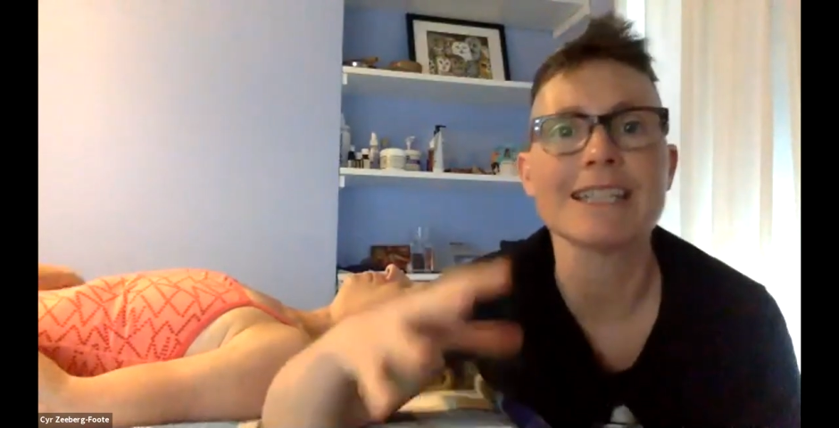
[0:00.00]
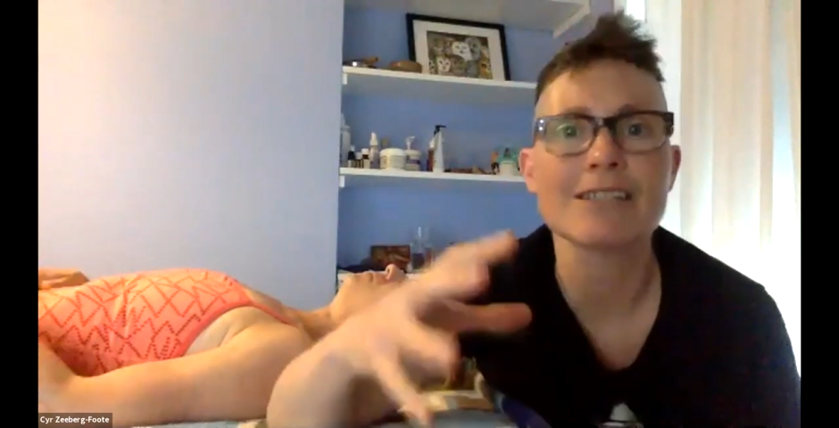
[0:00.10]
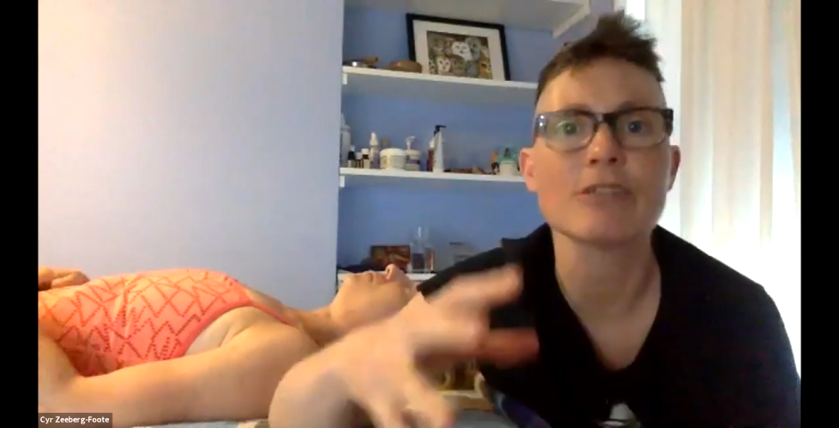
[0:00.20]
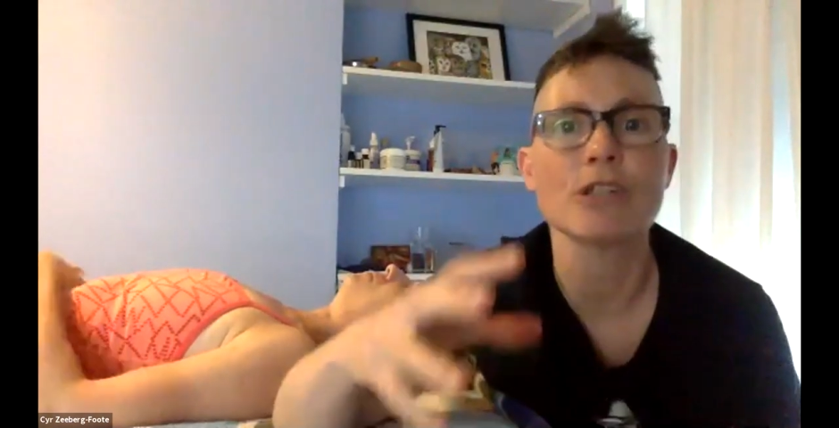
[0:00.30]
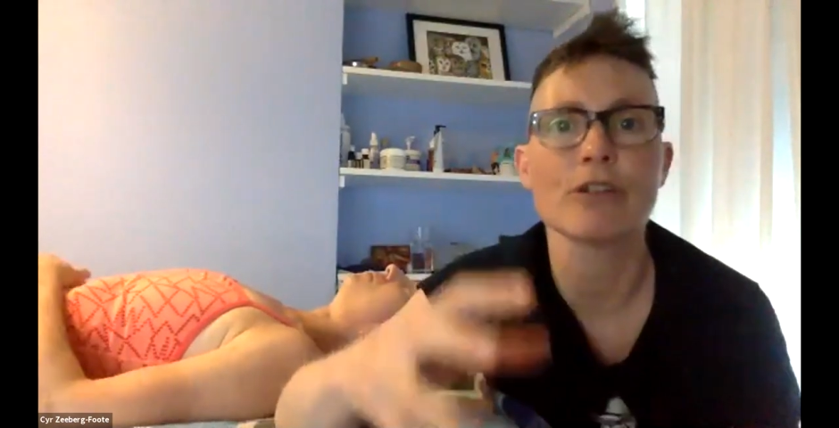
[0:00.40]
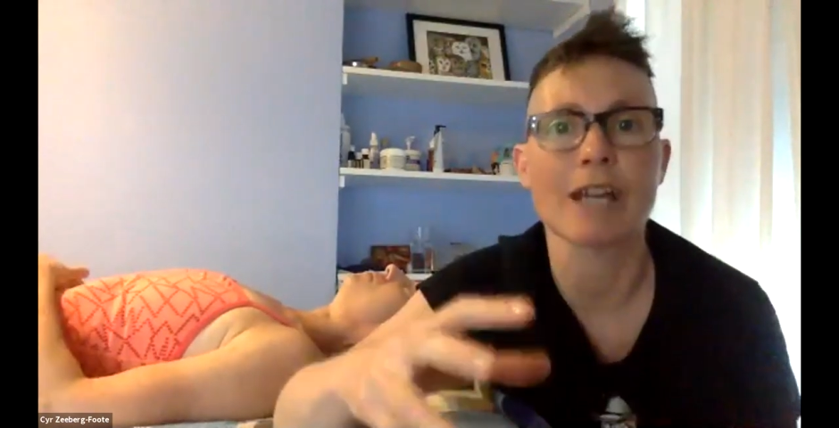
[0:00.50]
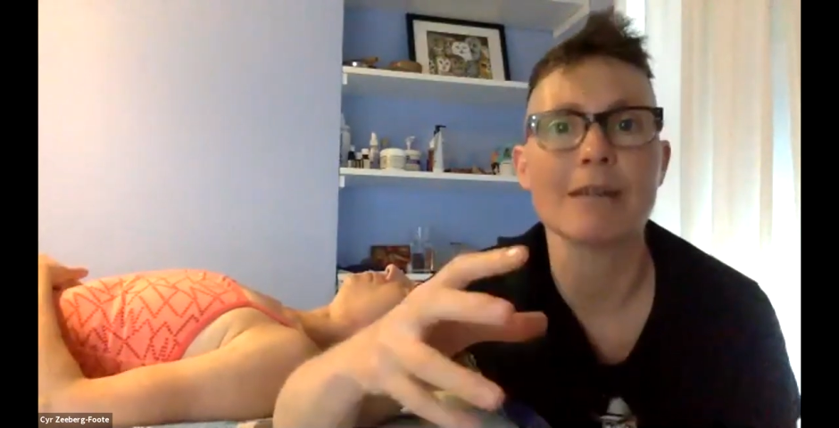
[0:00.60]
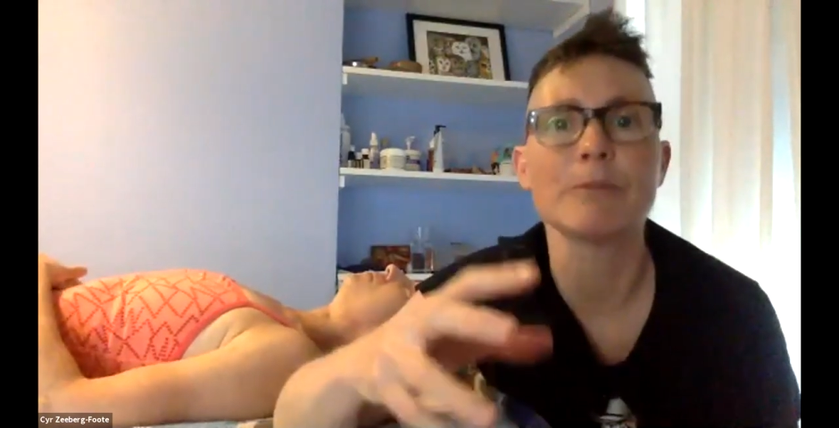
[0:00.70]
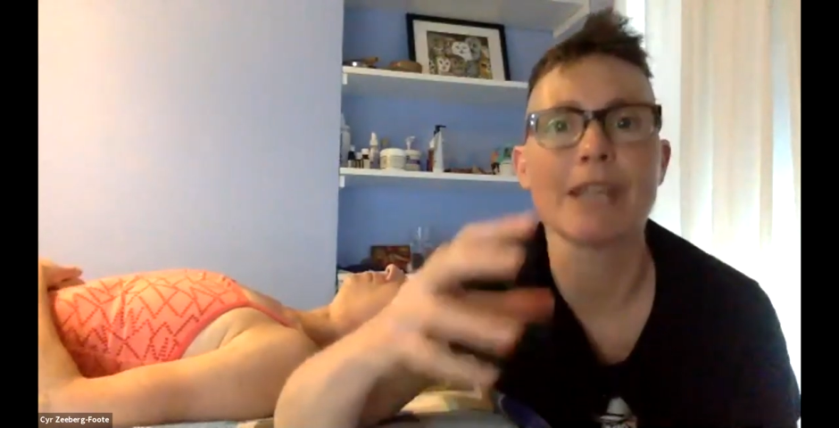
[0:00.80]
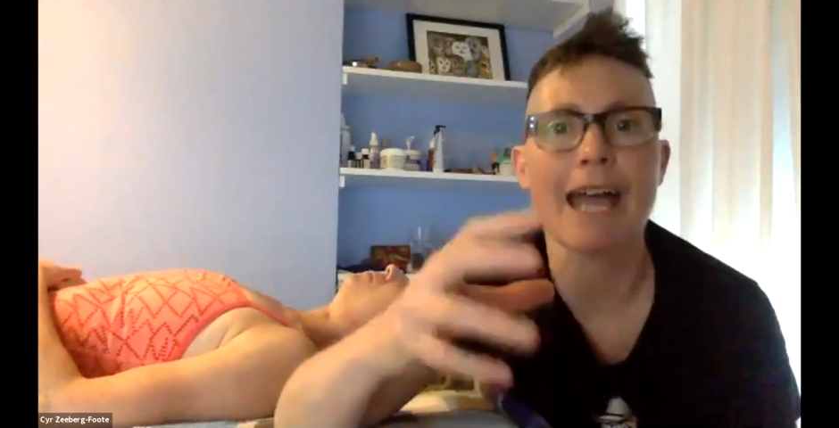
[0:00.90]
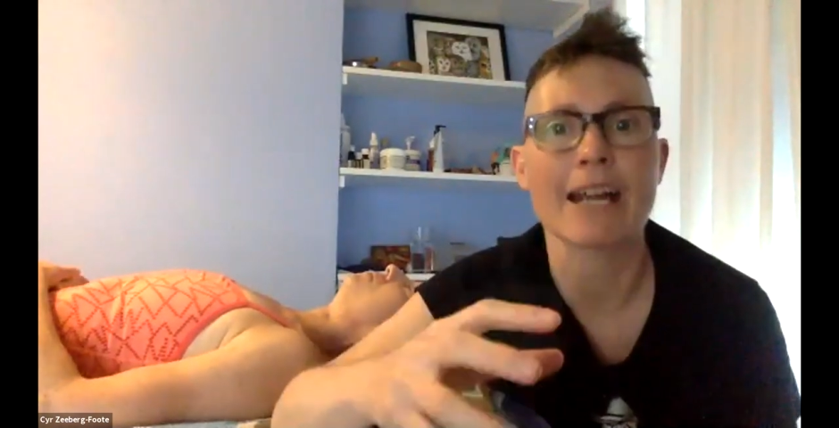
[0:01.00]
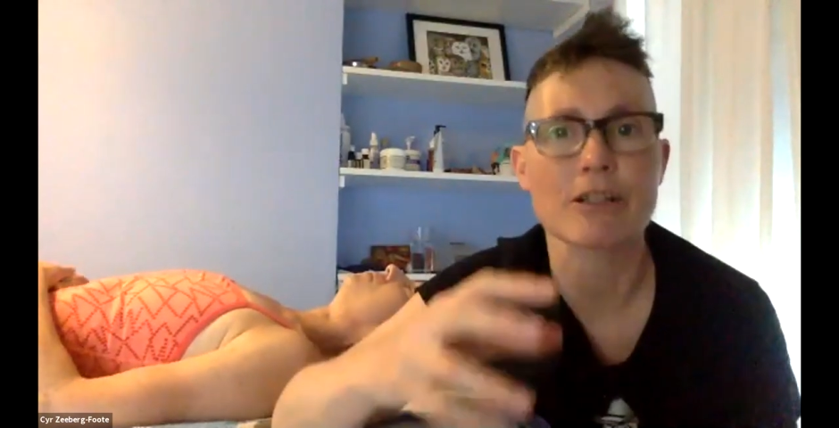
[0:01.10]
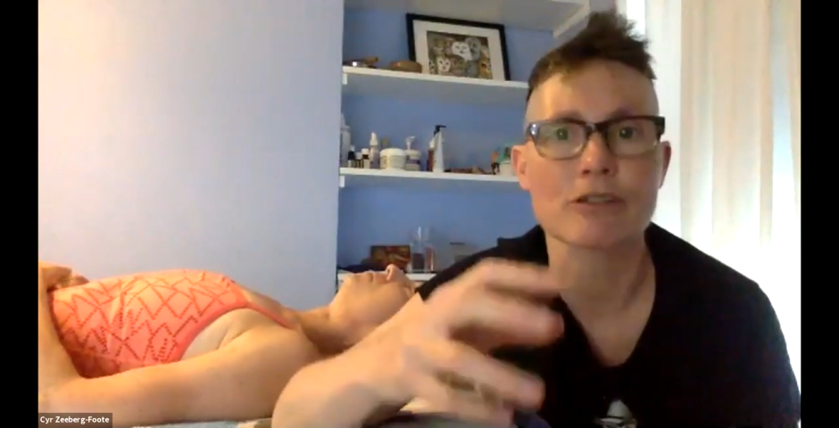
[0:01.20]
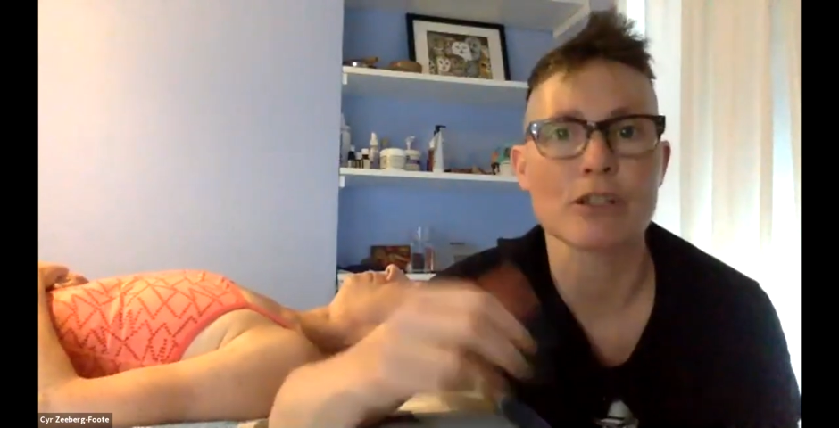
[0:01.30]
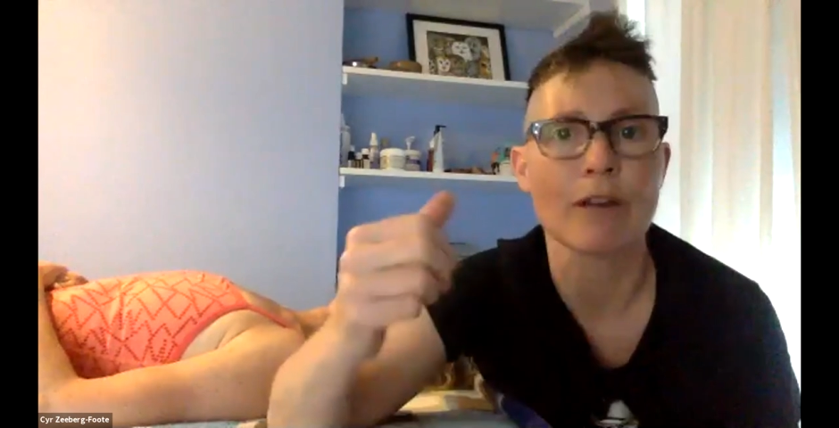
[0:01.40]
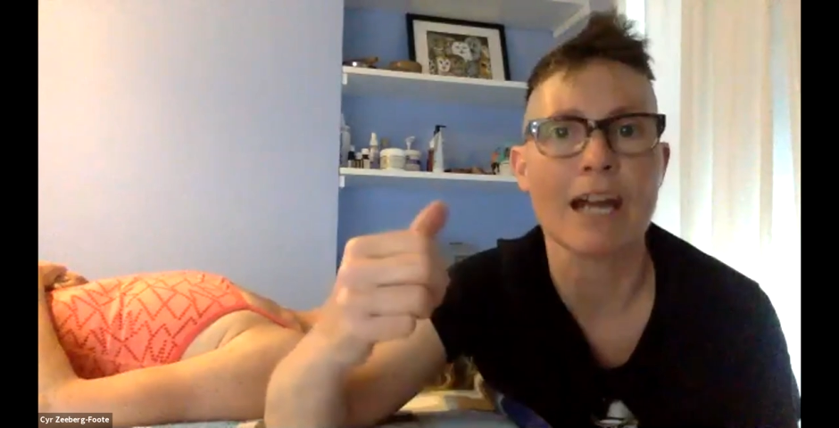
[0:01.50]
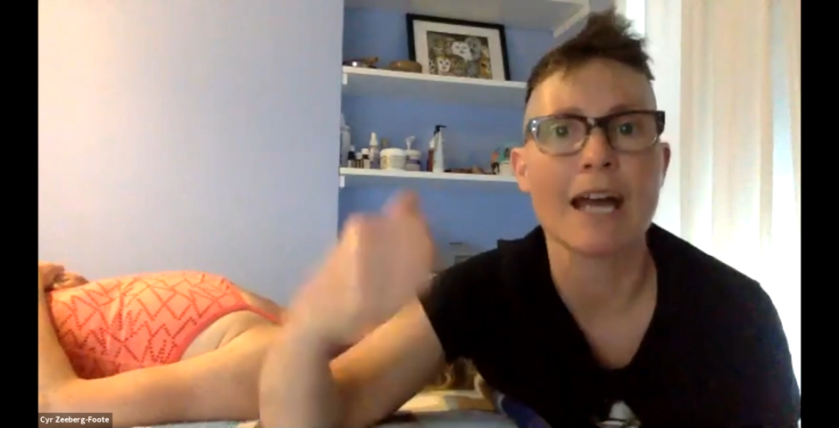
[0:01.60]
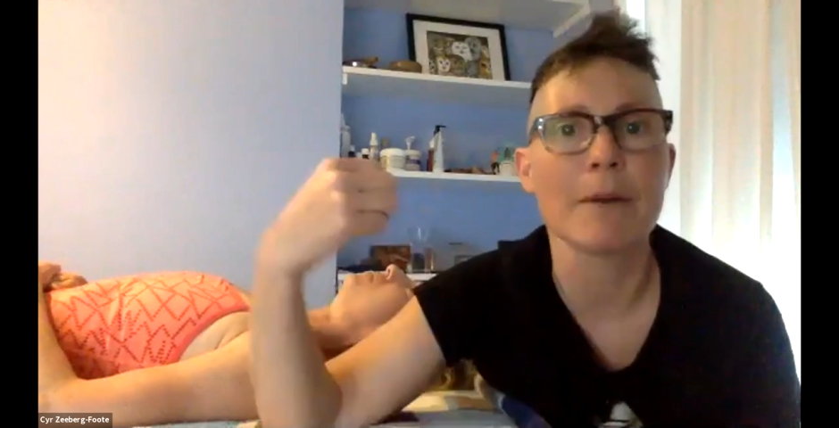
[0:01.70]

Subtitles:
until you're able to actually grab.